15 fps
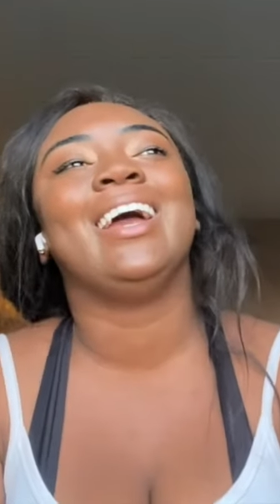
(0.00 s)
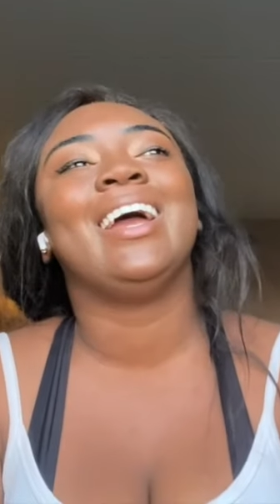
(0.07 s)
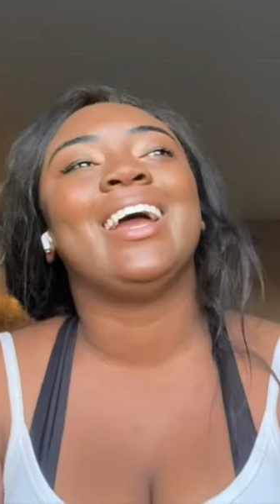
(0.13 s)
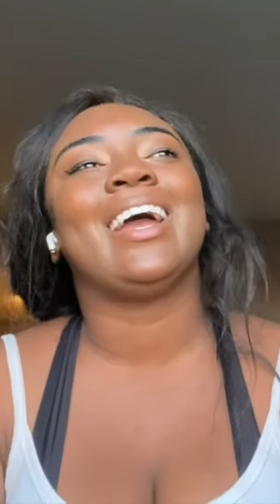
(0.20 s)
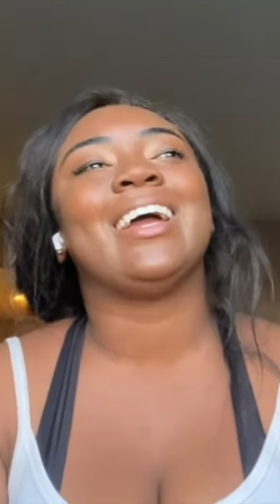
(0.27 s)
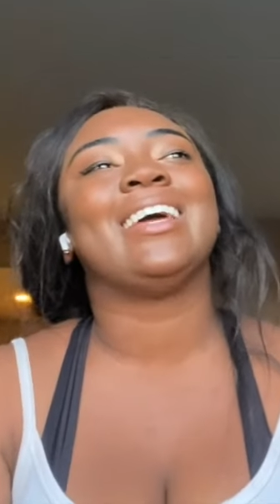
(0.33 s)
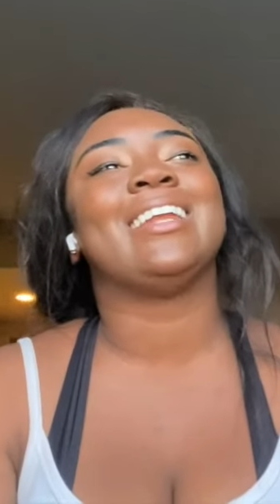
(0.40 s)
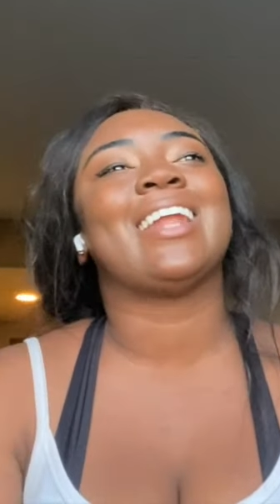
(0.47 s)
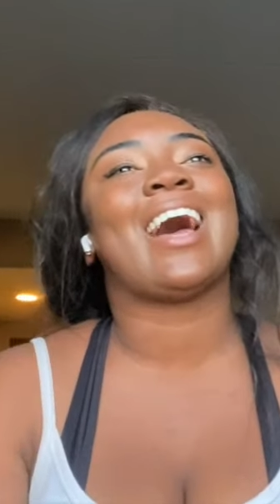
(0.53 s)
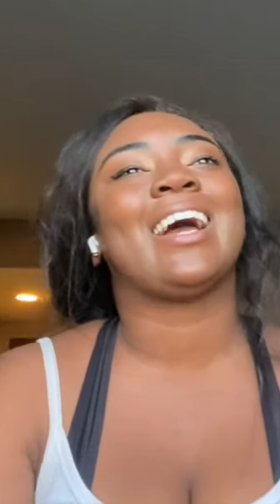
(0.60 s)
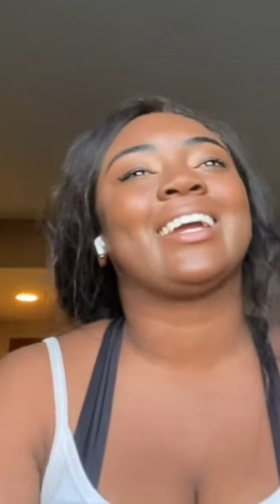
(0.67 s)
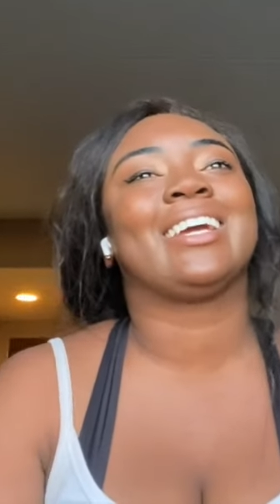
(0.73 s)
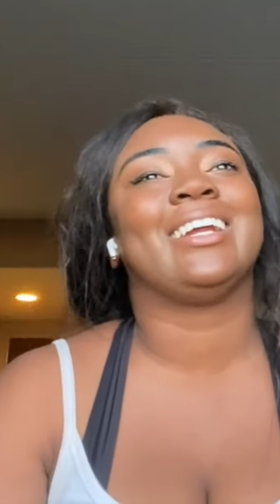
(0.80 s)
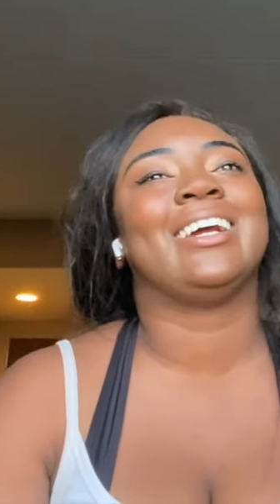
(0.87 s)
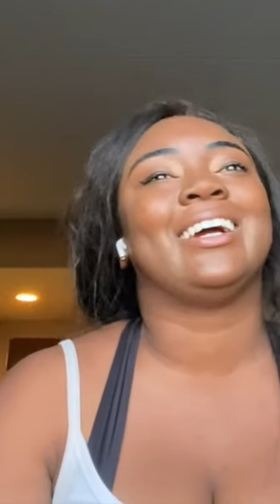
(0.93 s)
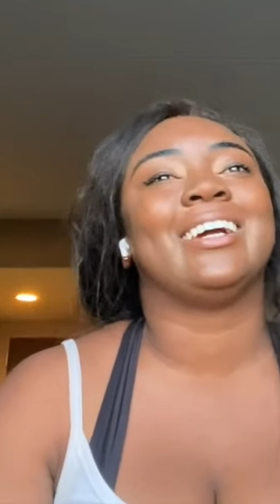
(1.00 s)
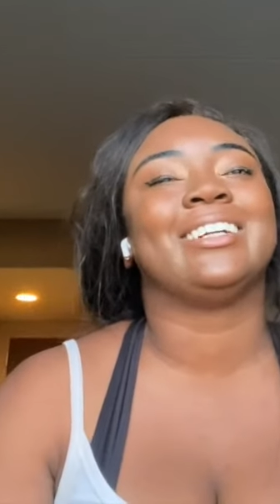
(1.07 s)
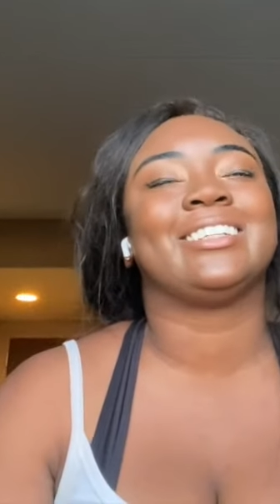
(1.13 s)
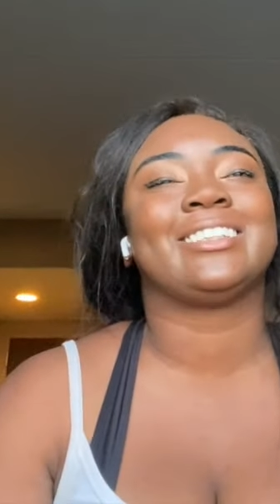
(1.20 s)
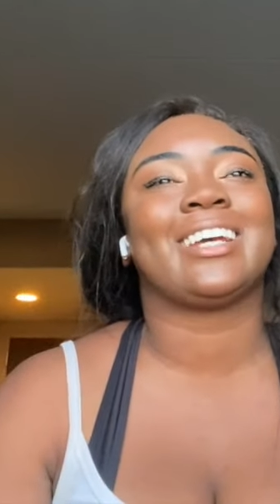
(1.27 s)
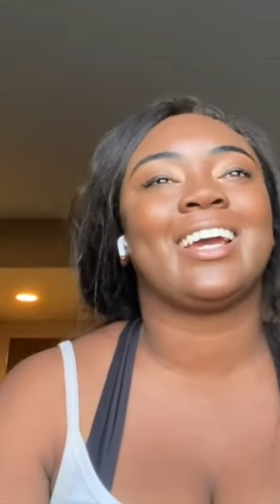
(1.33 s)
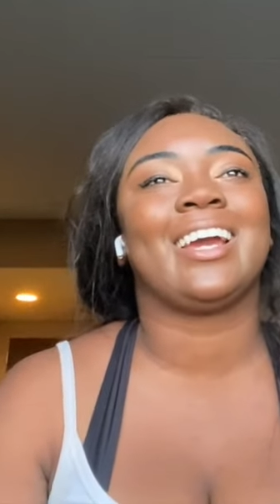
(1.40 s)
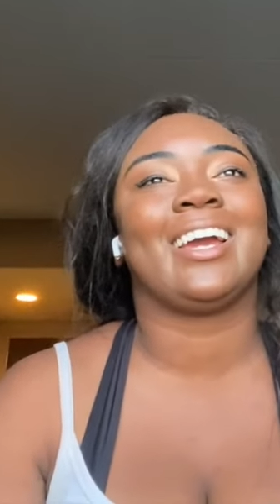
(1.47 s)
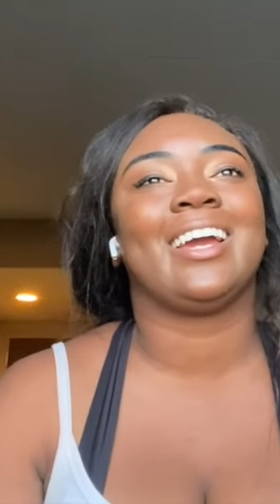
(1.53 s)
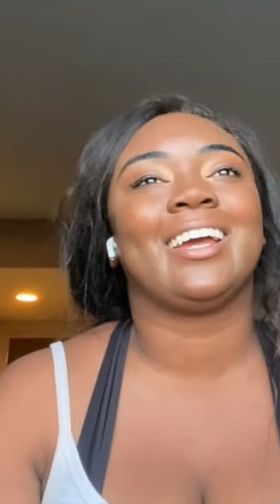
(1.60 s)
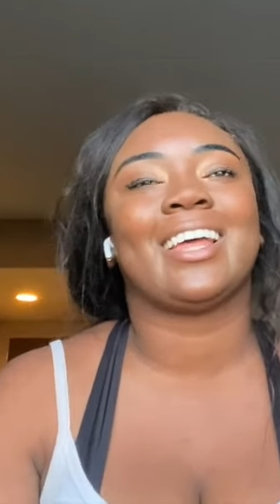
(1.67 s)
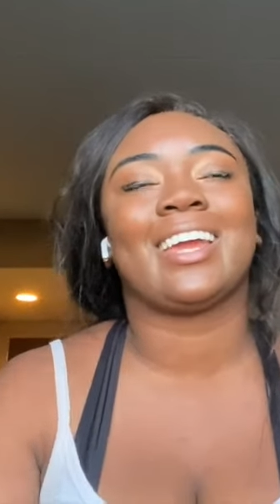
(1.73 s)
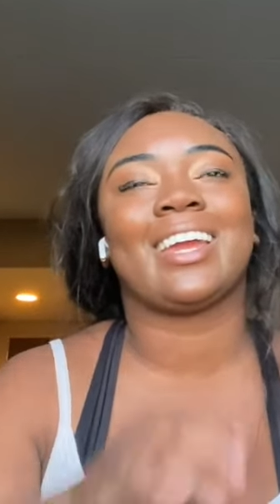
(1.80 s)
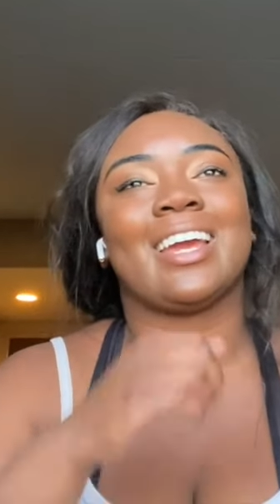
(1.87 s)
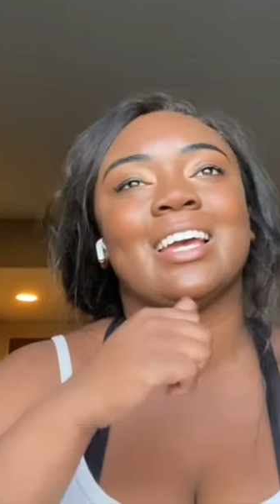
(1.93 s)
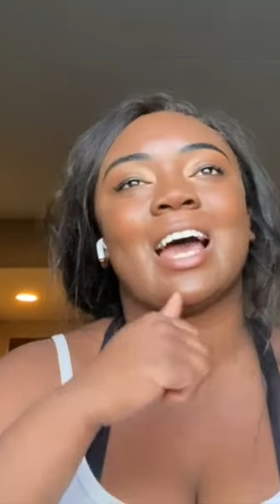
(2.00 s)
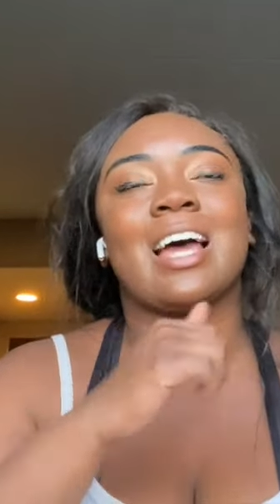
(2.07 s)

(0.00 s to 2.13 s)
And I can hear her say, like,